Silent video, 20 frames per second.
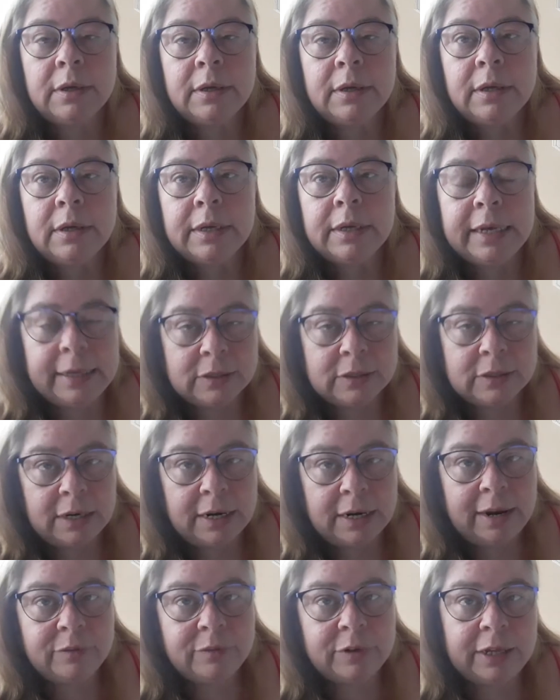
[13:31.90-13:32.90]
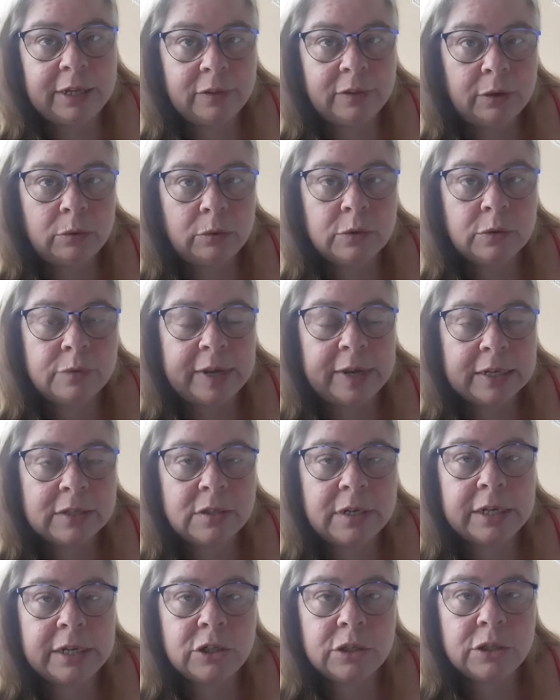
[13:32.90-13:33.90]
he is going to have to get those
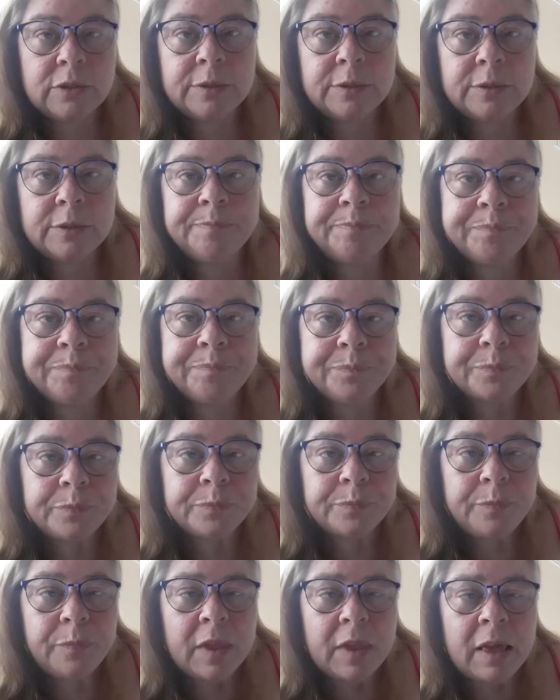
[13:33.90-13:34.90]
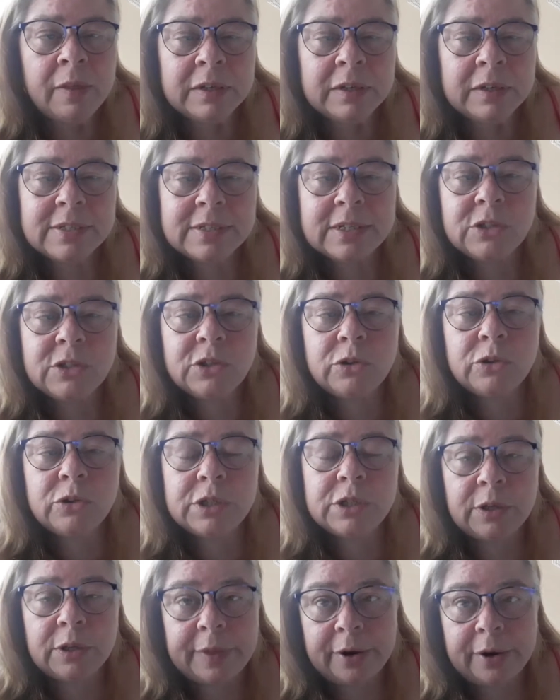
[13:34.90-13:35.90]
vaccinations. The cysts are
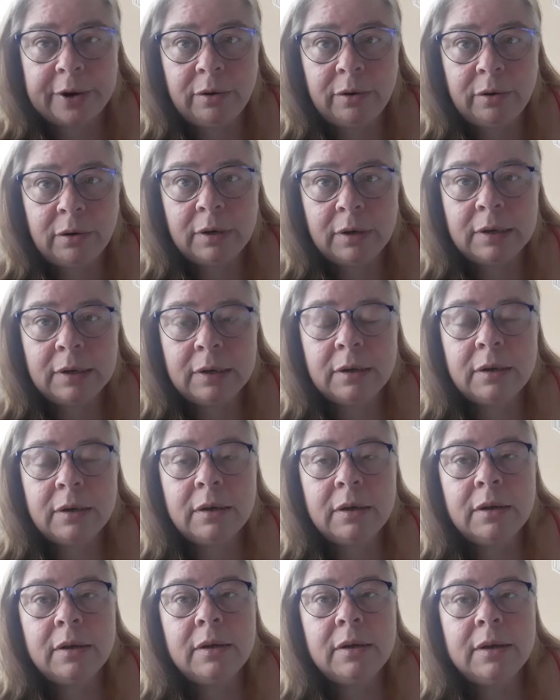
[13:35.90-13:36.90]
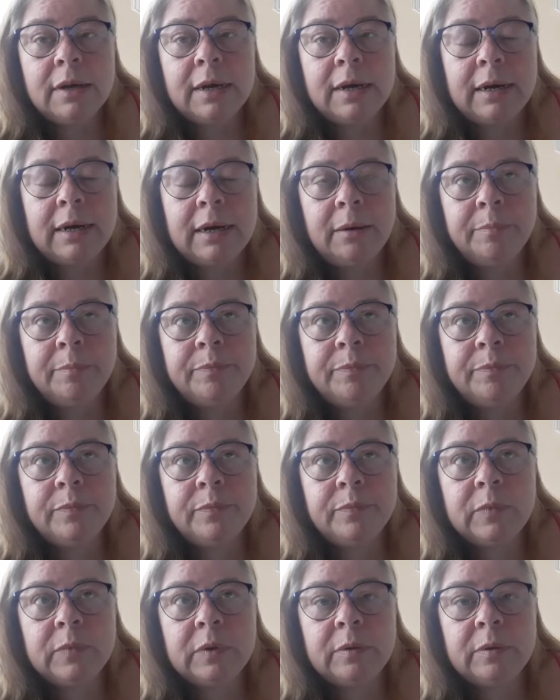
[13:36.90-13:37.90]
still there. The
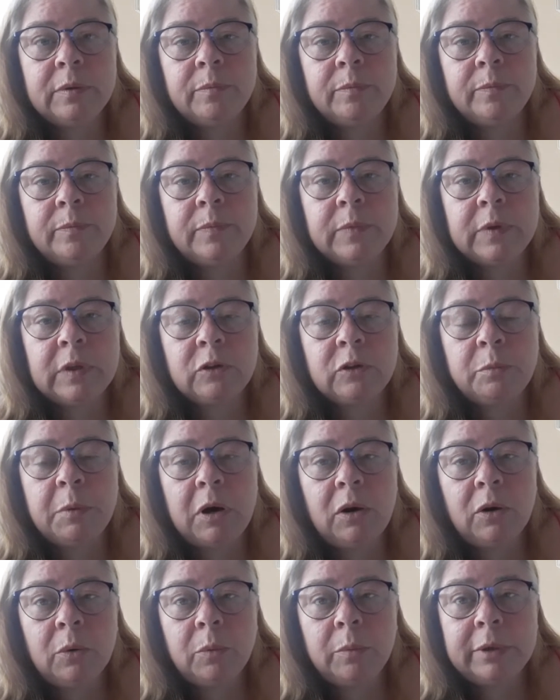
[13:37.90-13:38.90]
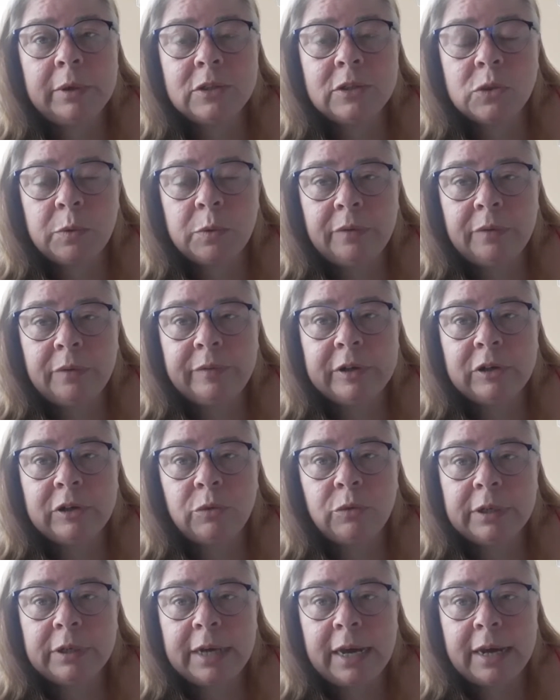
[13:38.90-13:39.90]
smaller ones will
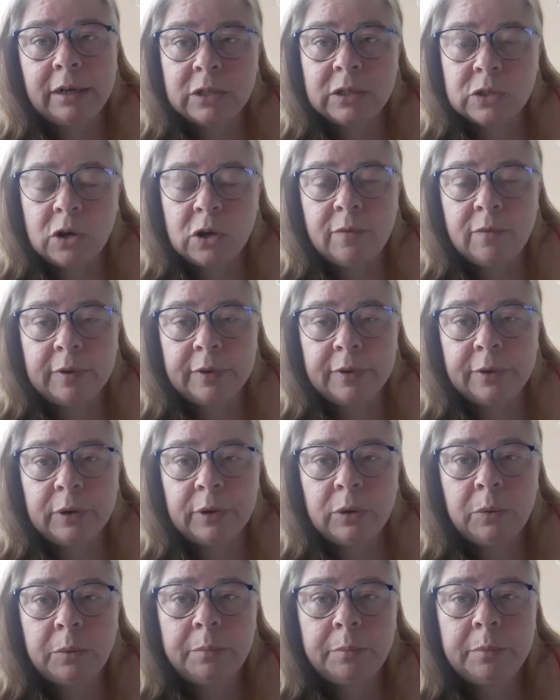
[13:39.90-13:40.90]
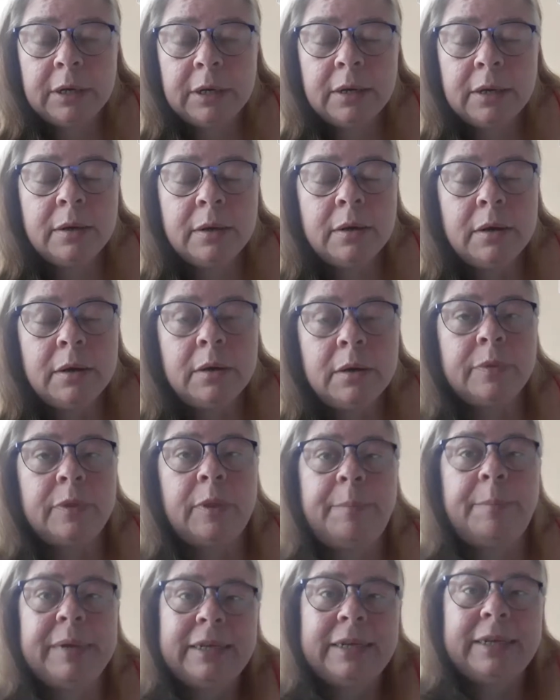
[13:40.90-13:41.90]
eventually kind of dissolve on their own.
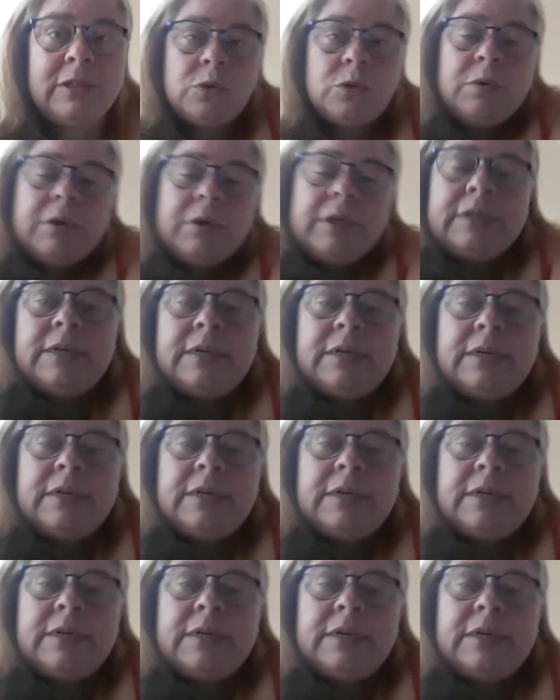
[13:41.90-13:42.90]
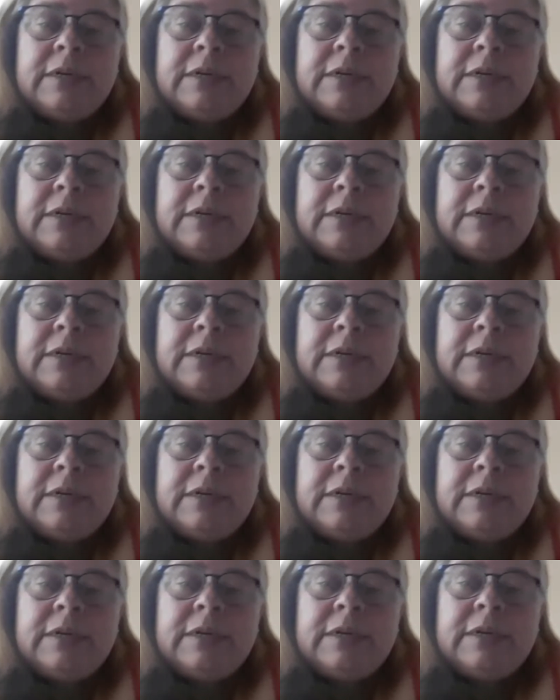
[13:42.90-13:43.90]
The biggest one, which is
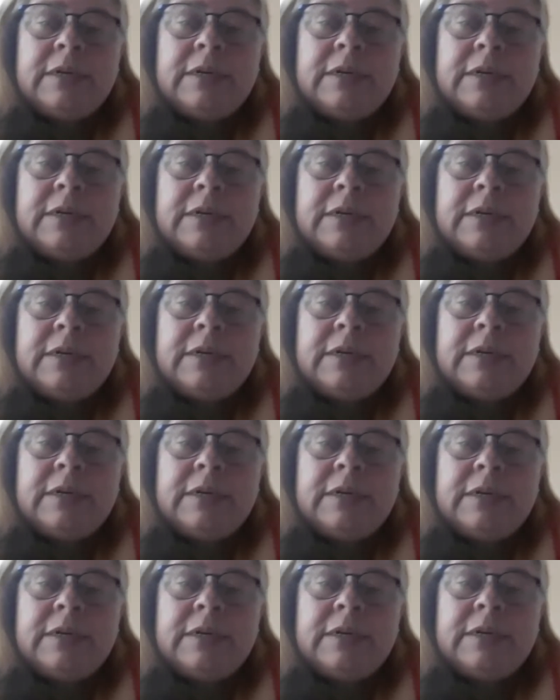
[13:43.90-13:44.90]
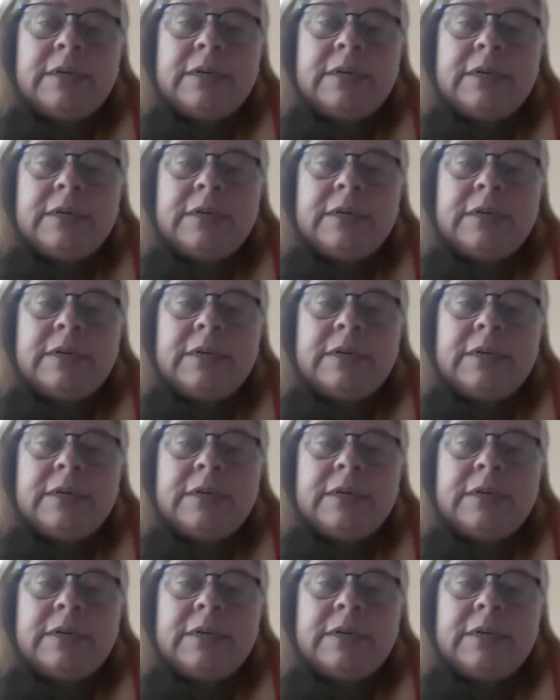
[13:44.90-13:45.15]
3.5 inches in diameter,